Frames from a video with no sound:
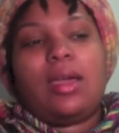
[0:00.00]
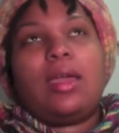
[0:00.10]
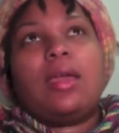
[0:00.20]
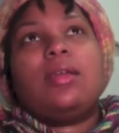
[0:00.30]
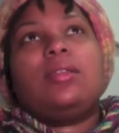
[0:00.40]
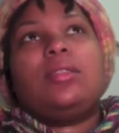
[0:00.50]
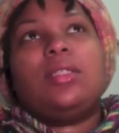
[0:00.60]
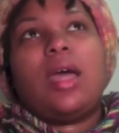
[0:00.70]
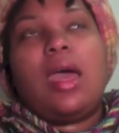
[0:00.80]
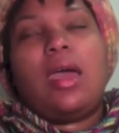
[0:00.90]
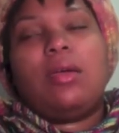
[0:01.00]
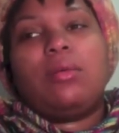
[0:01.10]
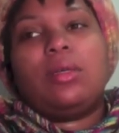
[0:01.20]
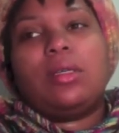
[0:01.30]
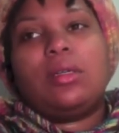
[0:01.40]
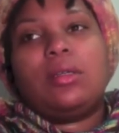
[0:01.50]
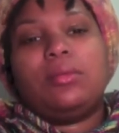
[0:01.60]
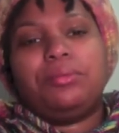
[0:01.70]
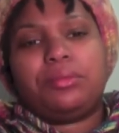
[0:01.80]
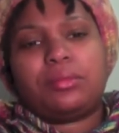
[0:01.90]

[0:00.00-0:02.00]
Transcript: And I will,